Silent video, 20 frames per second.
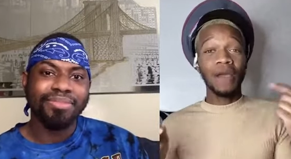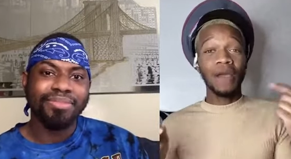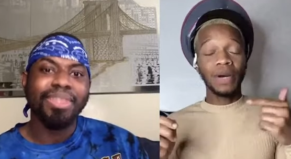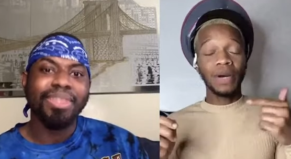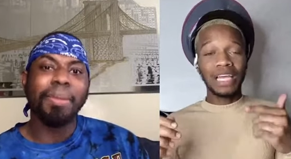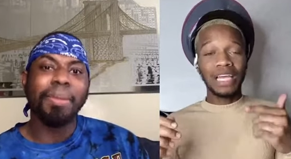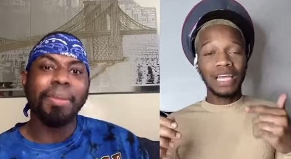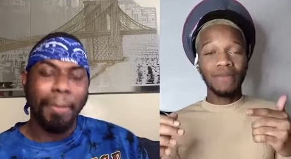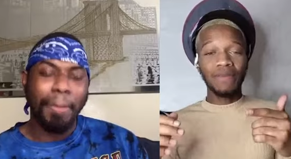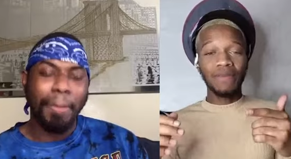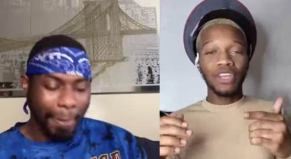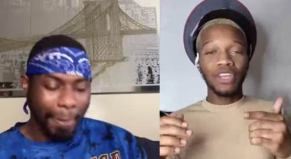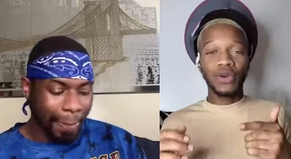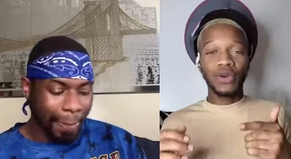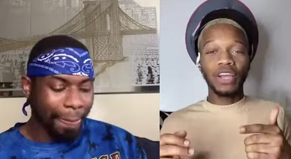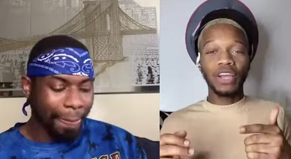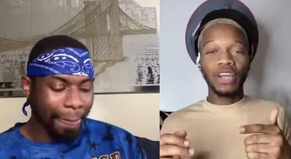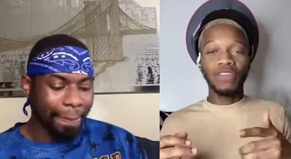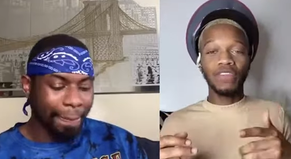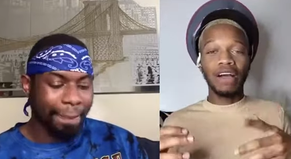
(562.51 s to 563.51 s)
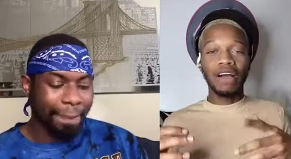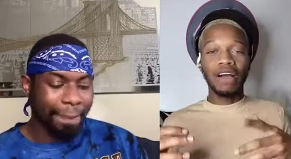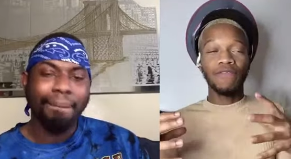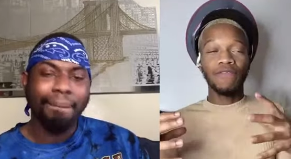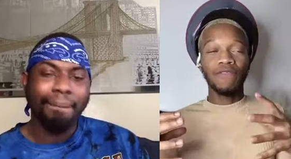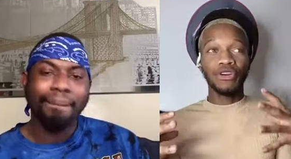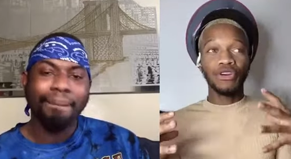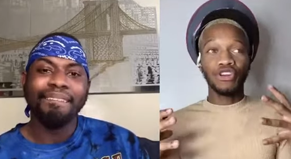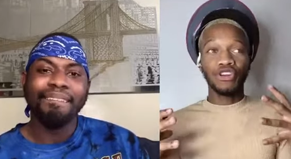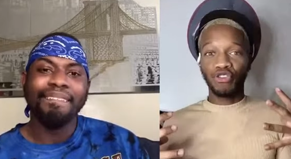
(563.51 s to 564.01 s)
Speaker 1: But mm-hmm. not being mm-hmm. crafty, I'm
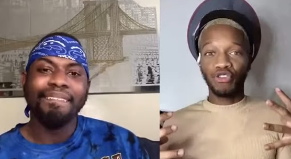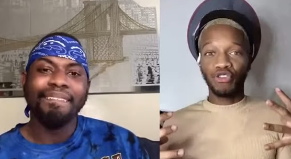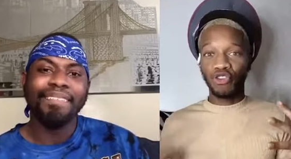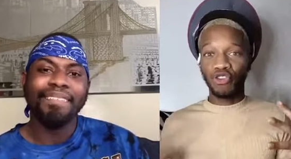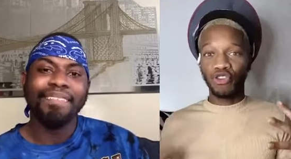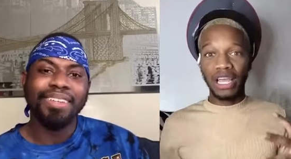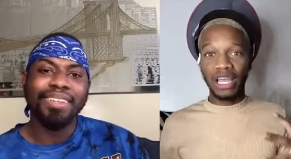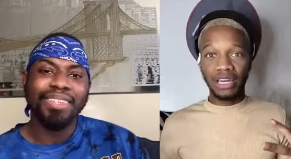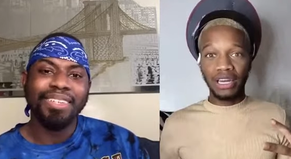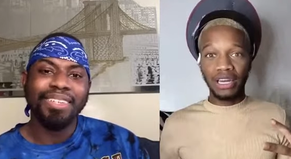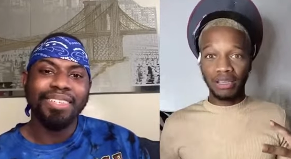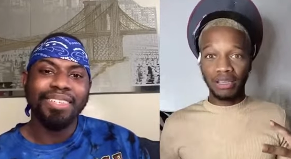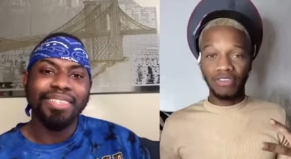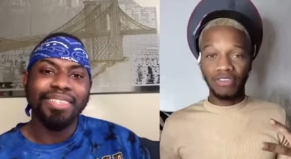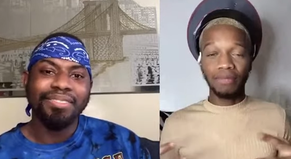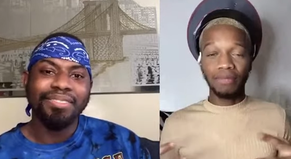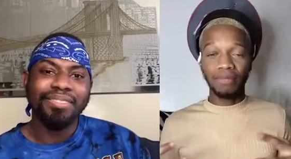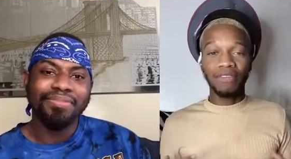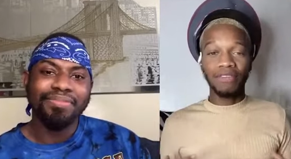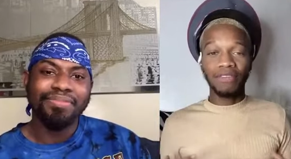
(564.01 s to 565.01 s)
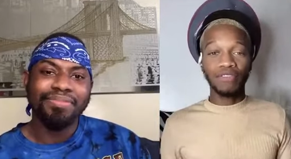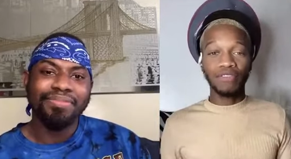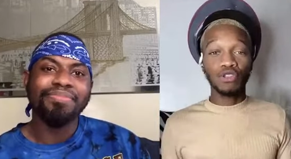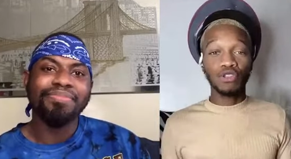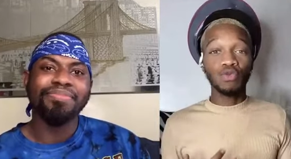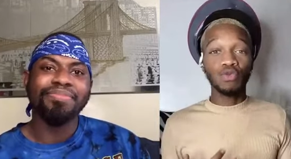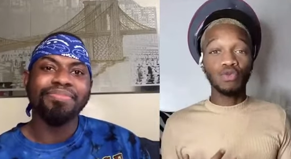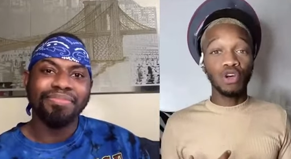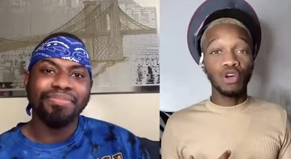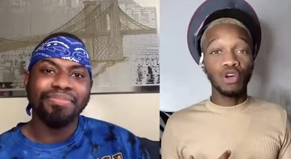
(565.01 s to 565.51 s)
very creative, and my
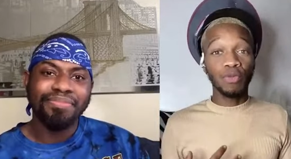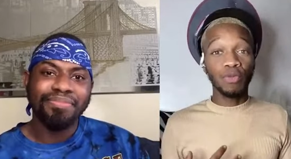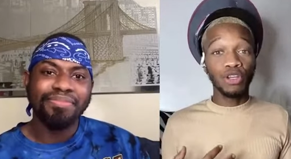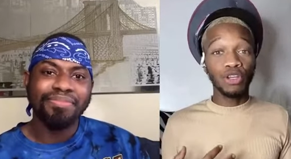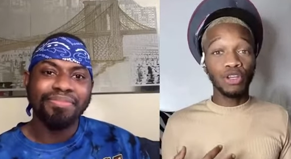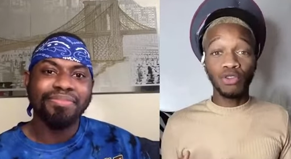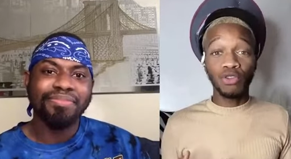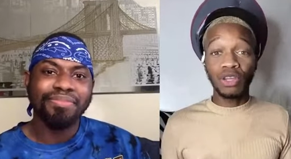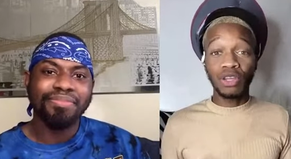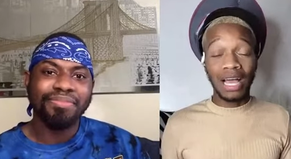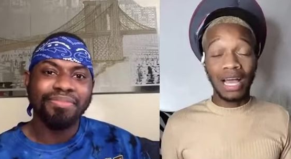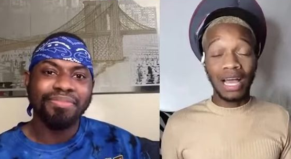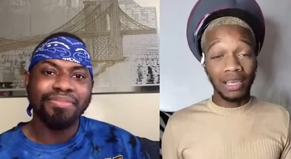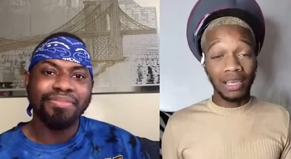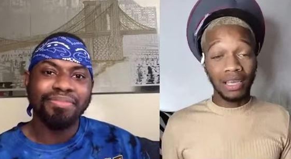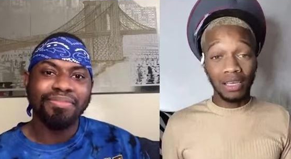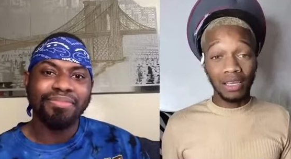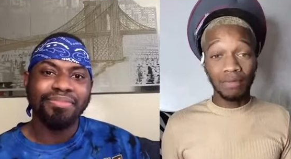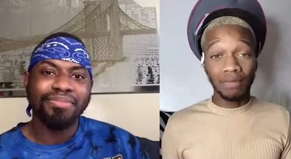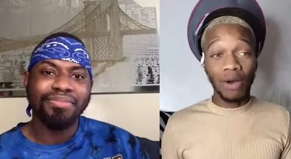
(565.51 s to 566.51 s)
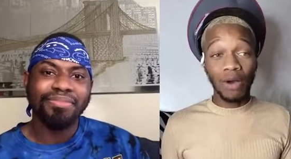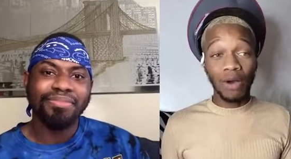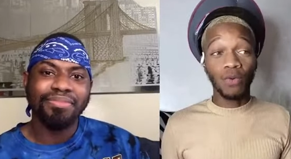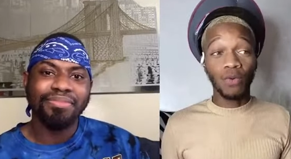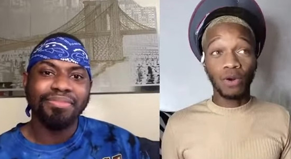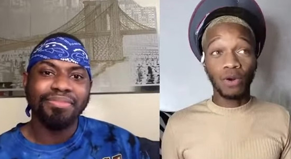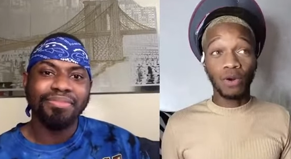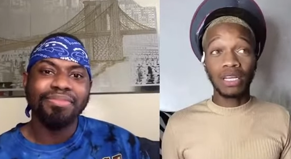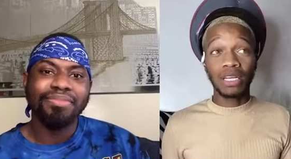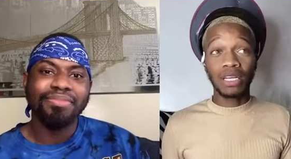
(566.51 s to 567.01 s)
friends who know me know that I am. I will
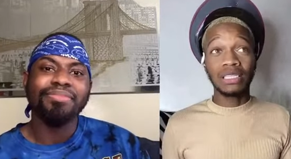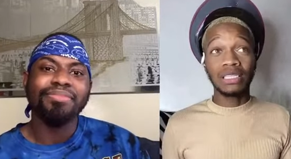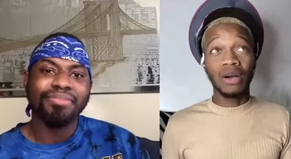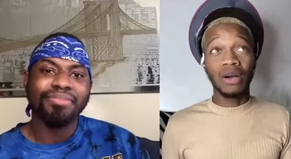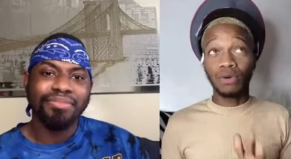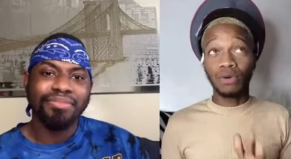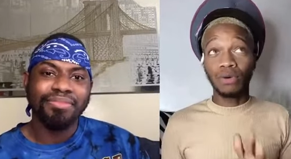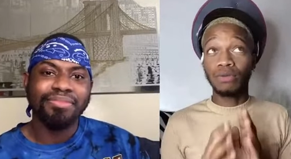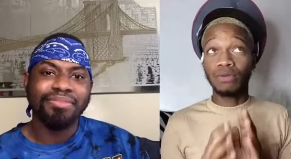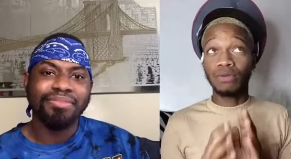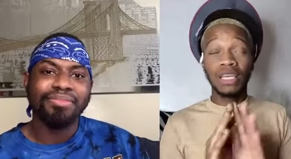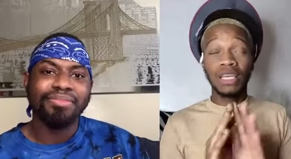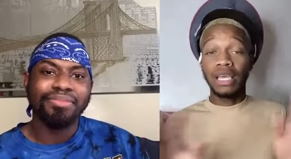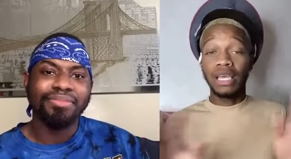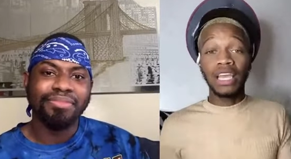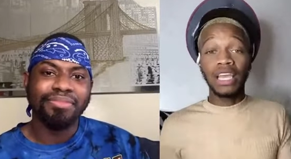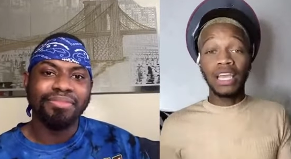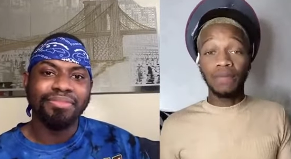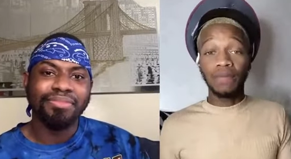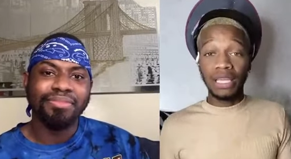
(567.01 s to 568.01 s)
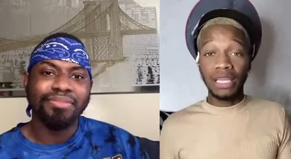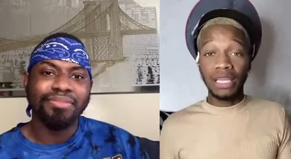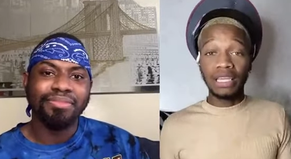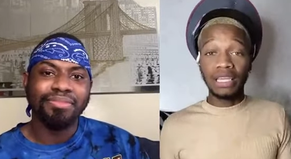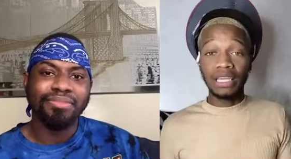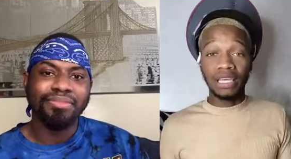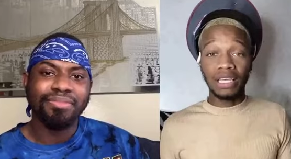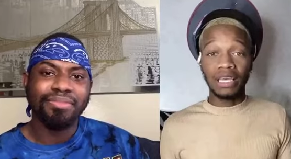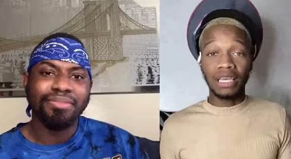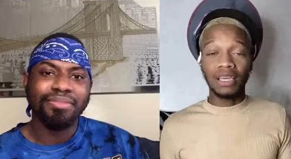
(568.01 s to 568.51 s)
work. I will. It could be
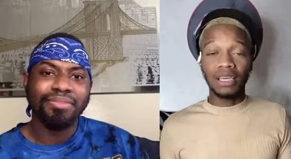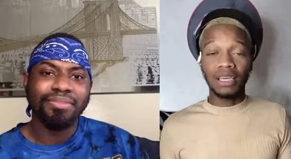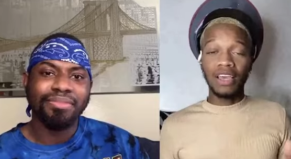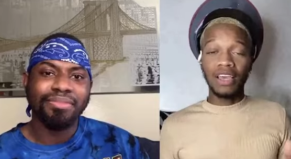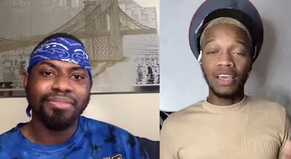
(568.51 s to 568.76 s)
anything.